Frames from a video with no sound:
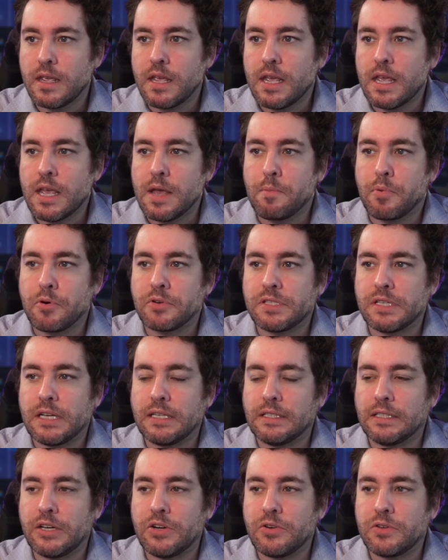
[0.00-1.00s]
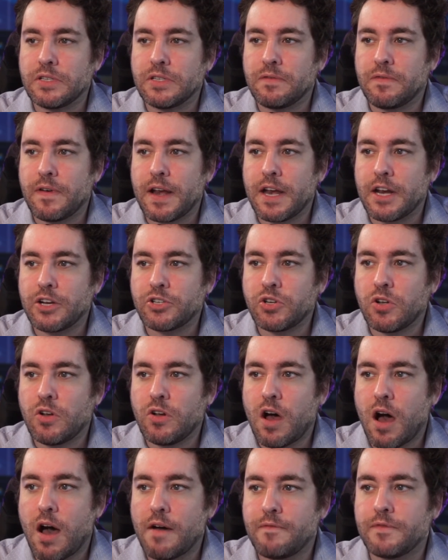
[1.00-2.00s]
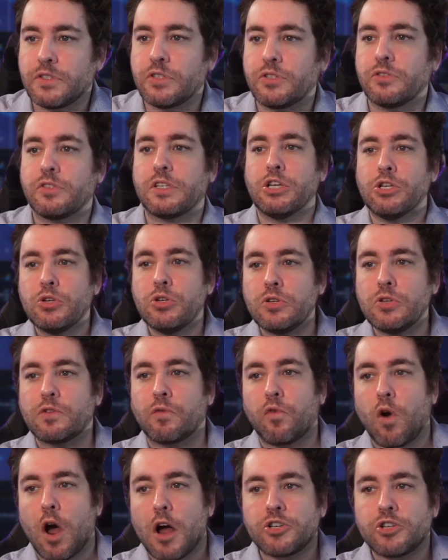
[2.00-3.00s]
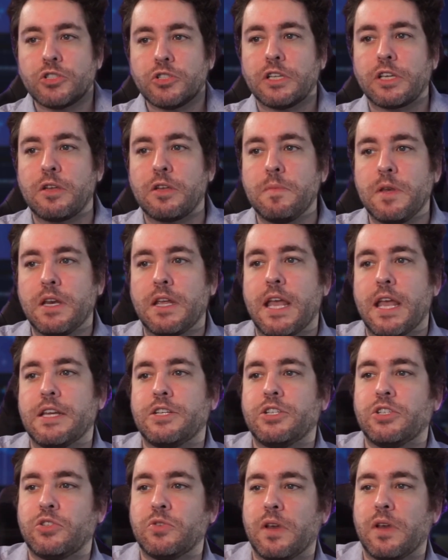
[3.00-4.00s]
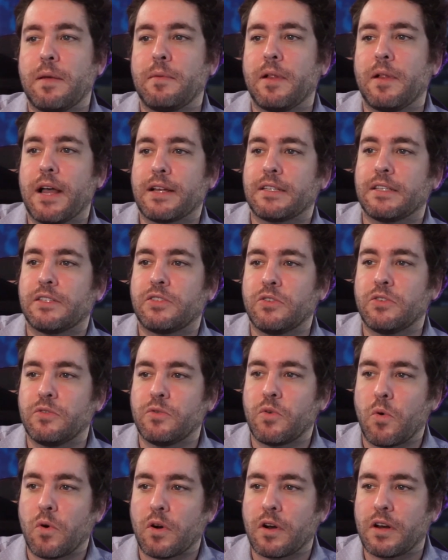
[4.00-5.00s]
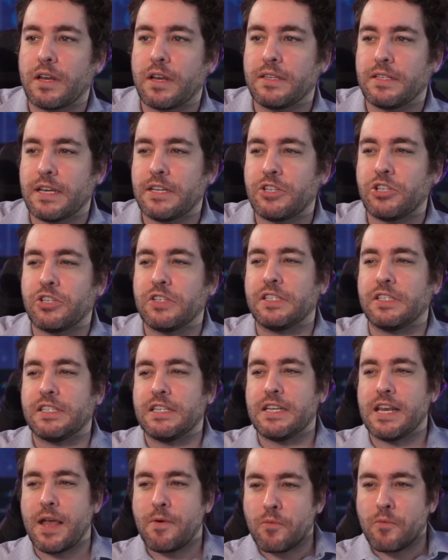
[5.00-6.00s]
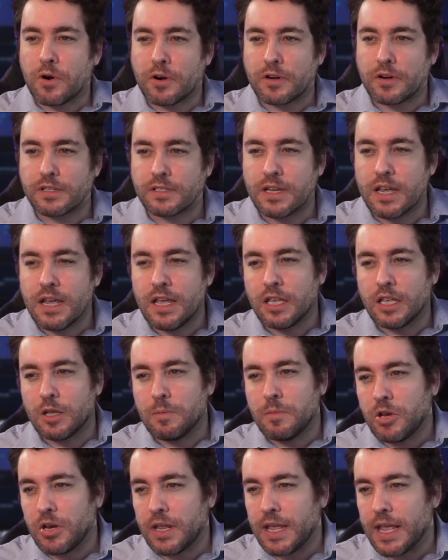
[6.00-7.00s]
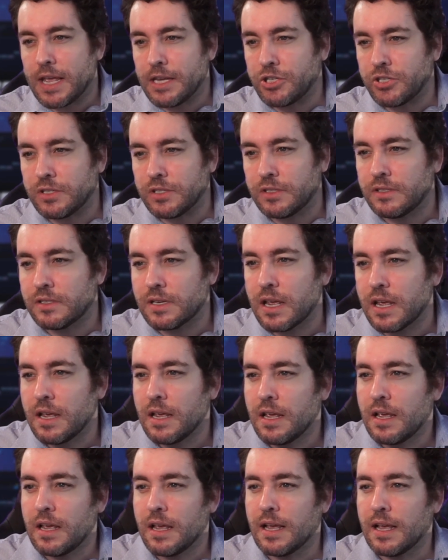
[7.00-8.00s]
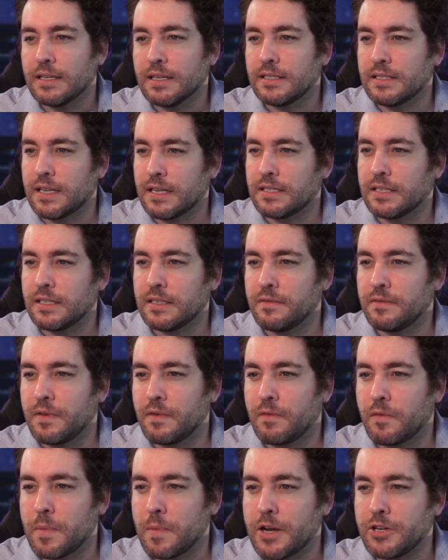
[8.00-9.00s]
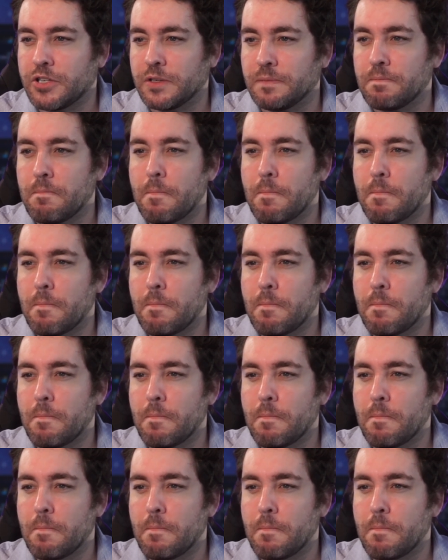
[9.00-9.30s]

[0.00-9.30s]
impersonate leaders and financial officers, and use fraudulent communications to enable access to an organization's networks, communications, and sensitive information.